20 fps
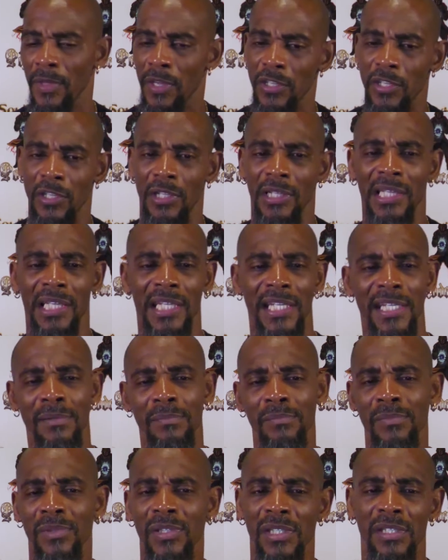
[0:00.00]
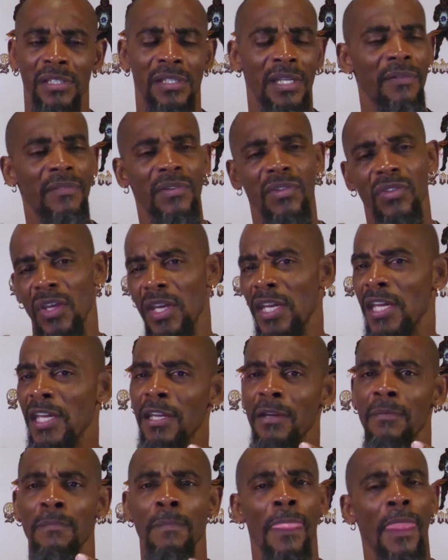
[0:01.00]
Your limbs and
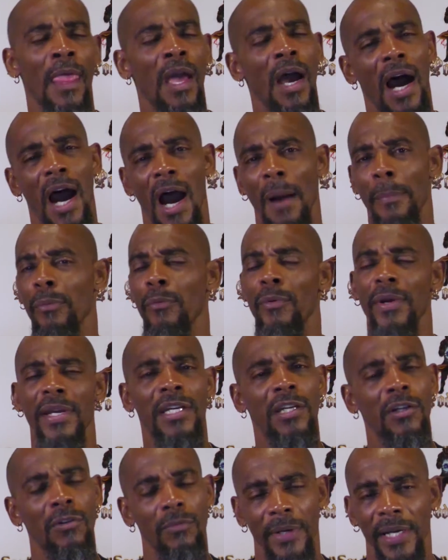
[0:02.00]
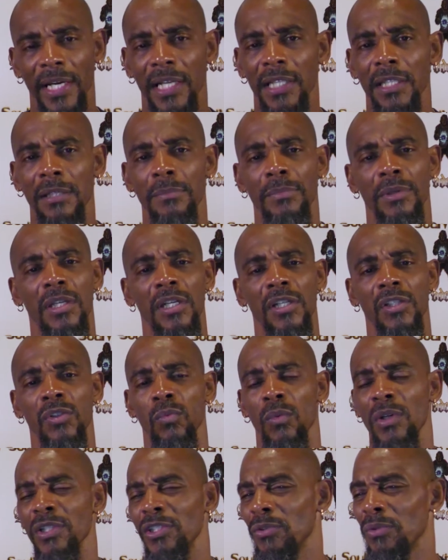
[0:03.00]
everything operate correctly, because
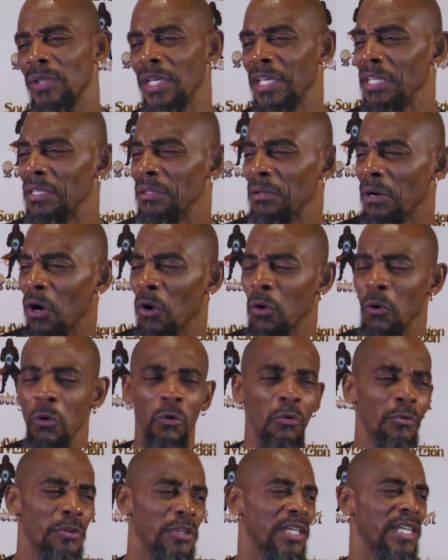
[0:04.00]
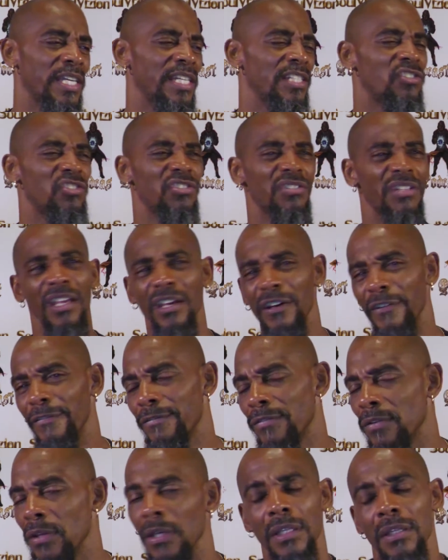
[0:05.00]
once you get old, you get stiff.
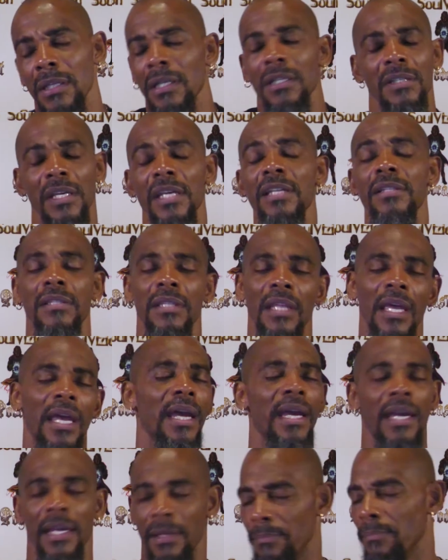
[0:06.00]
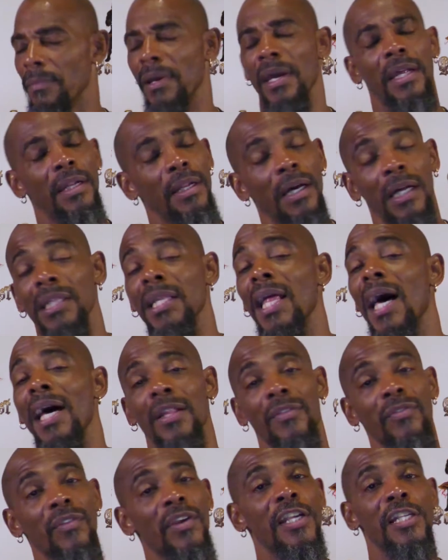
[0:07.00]
Man, a lot
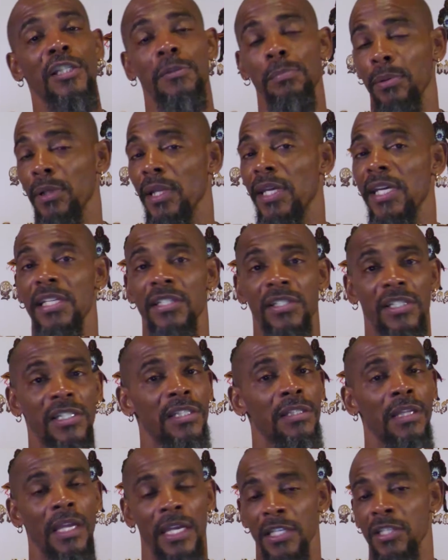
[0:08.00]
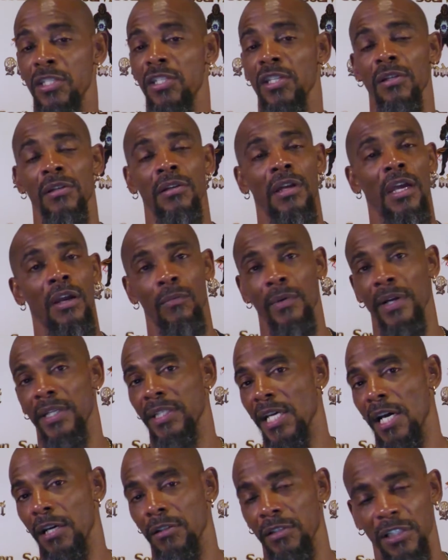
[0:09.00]
of things plays into
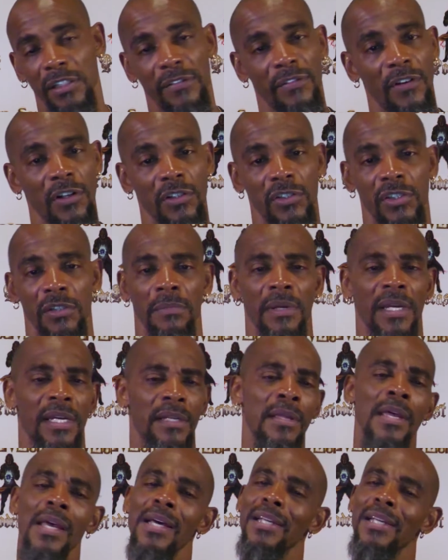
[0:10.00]
erectile dysfunction, man.